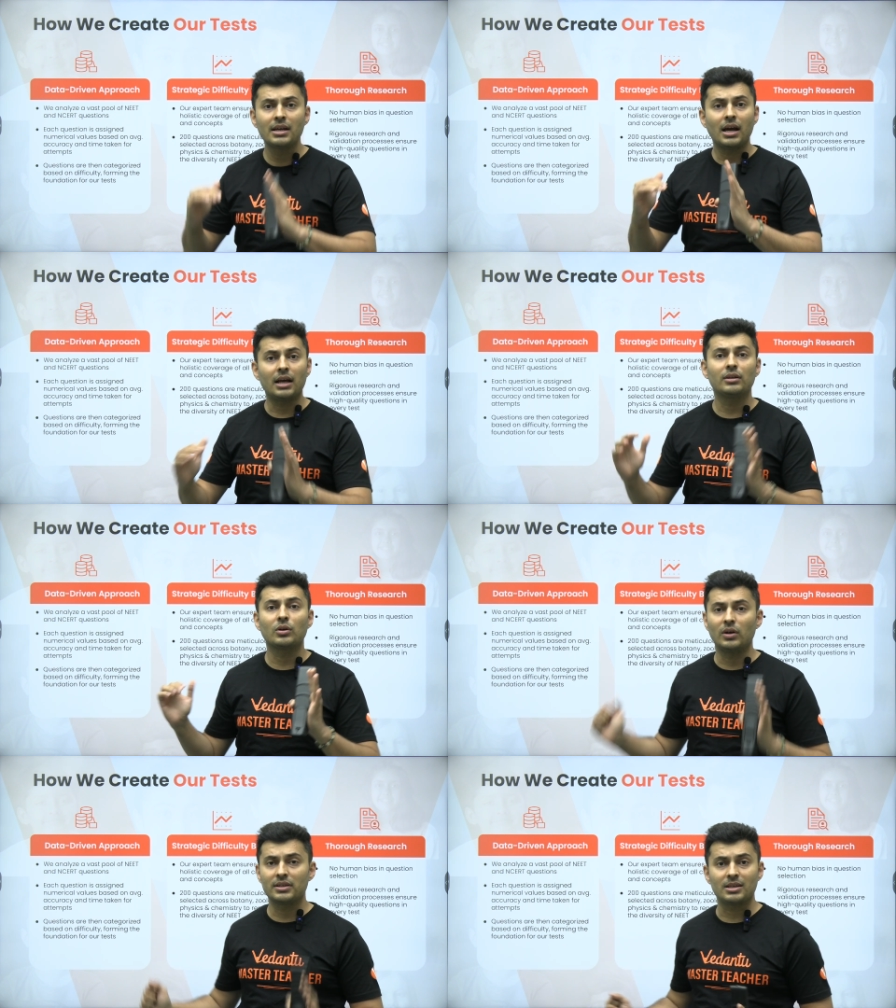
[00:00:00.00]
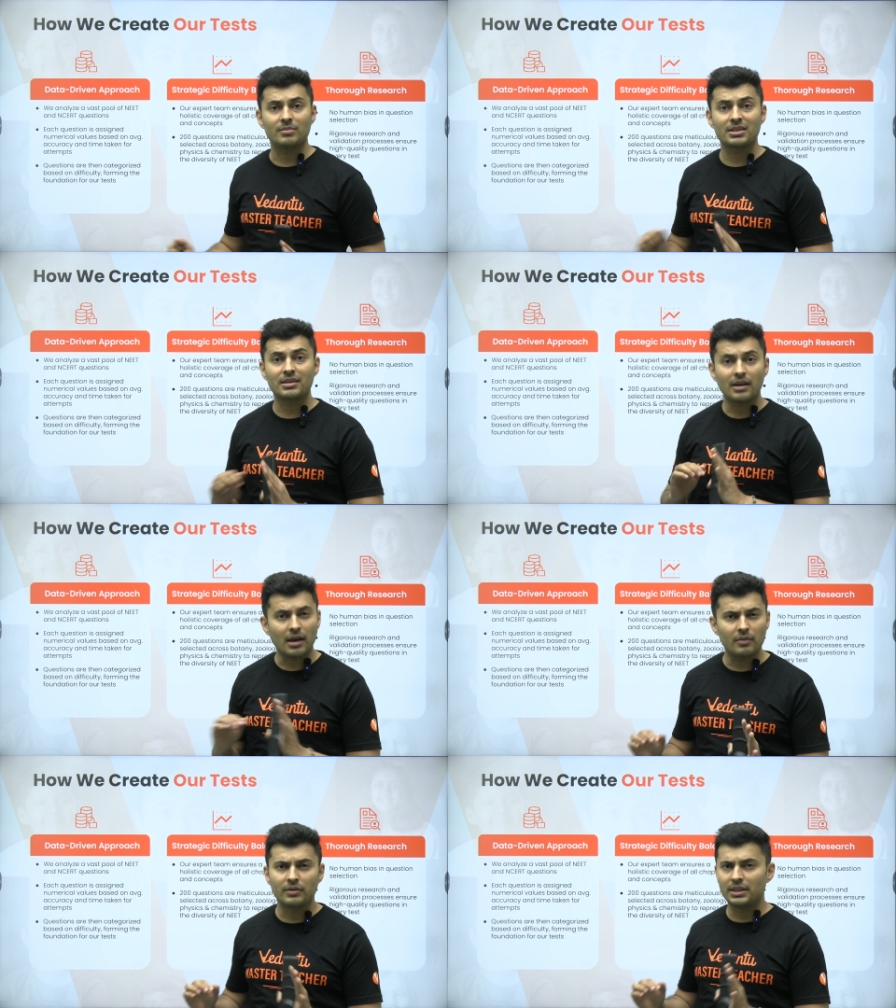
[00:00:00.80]
and the concepts.
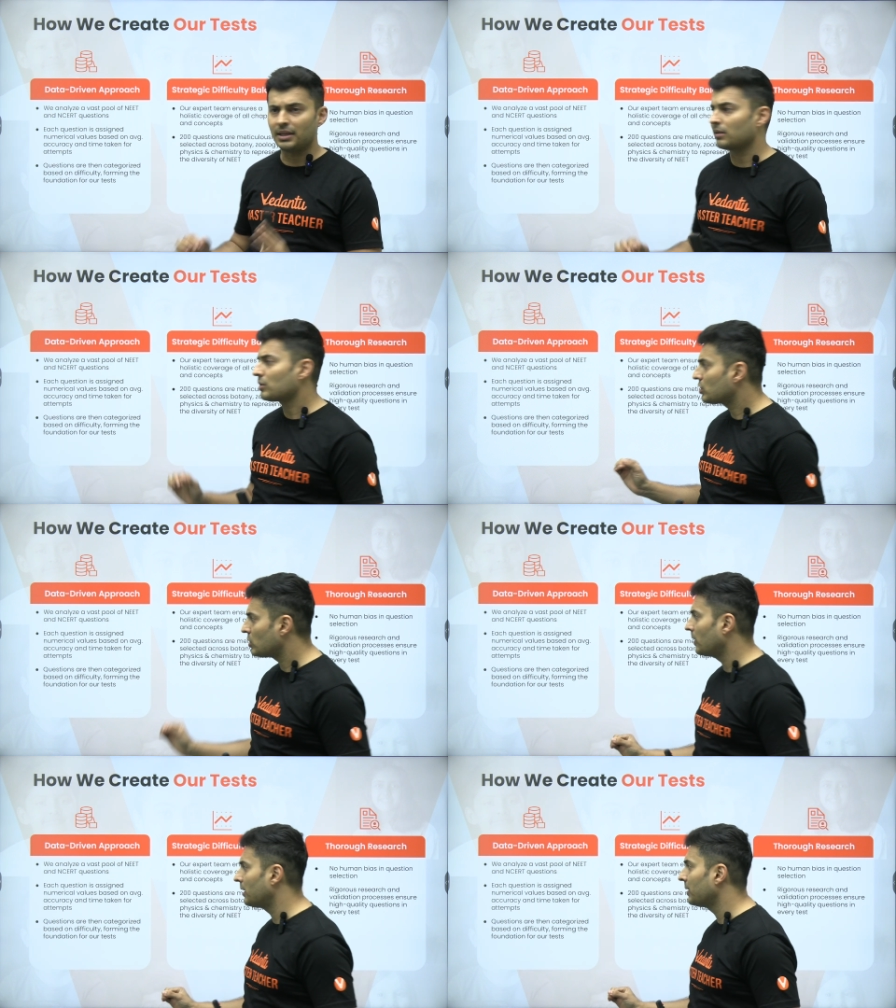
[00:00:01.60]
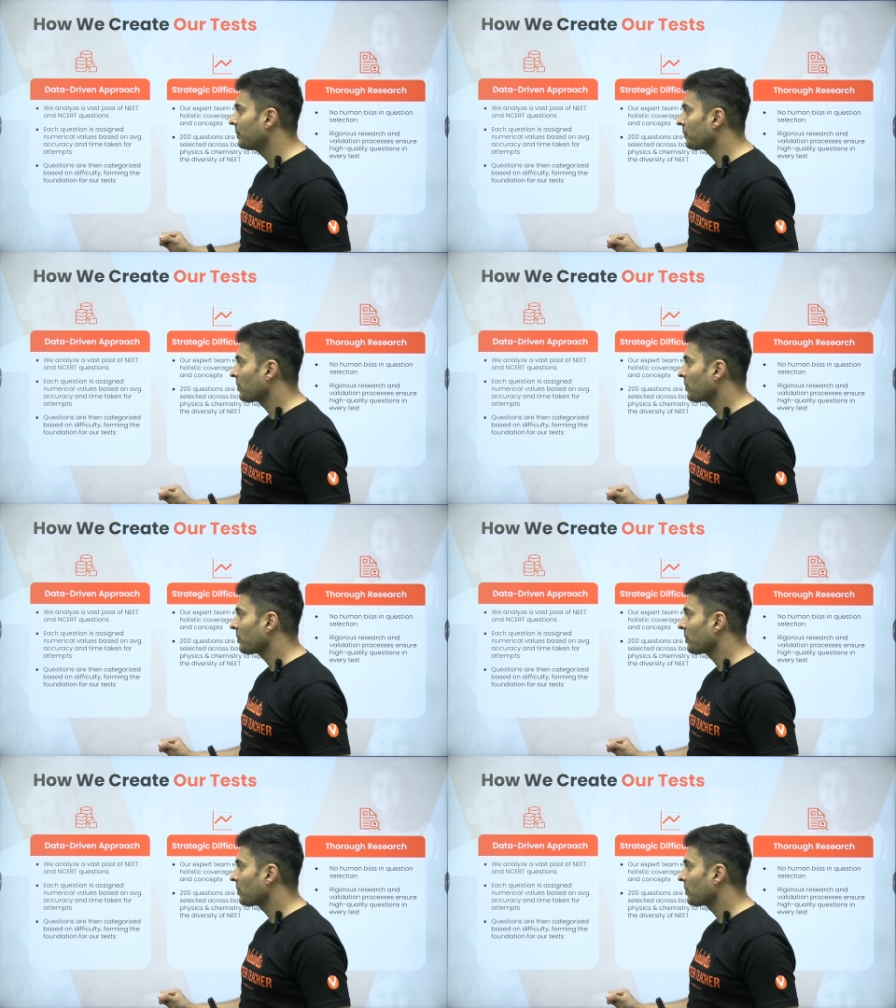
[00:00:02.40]
Everything sorted.